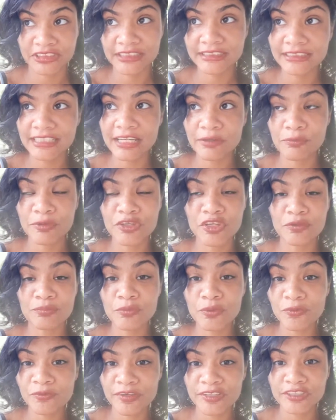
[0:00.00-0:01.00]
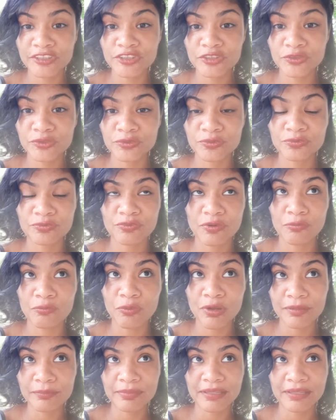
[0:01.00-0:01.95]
Just like when you're moving from one